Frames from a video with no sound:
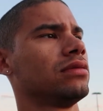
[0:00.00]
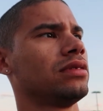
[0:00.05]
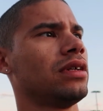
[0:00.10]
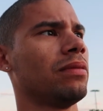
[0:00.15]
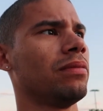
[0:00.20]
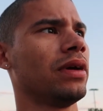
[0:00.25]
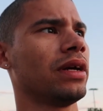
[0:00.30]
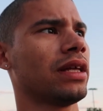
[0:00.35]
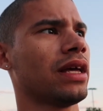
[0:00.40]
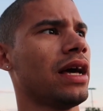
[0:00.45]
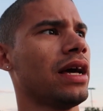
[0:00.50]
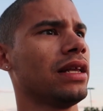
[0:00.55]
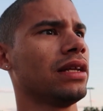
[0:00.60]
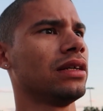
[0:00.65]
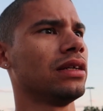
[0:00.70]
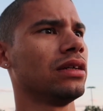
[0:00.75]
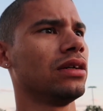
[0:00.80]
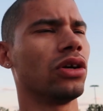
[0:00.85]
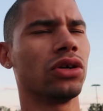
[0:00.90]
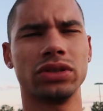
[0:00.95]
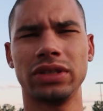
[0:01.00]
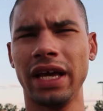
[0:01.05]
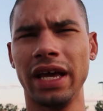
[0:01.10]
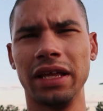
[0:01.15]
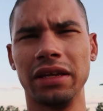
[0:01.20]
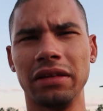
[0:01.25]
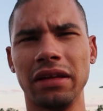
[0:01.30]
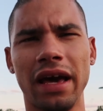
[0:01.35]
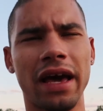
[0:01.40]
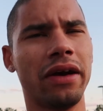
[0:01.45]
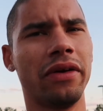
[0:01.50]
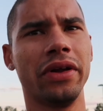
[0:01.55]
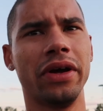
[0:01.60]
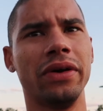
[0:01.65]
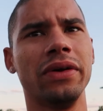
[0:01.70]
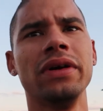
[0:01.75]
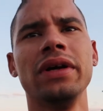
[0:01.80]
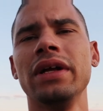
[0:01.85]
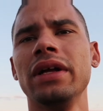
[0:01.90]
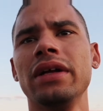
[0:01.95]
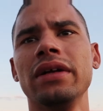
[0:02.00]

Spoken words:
something like that, or 10, I don't know.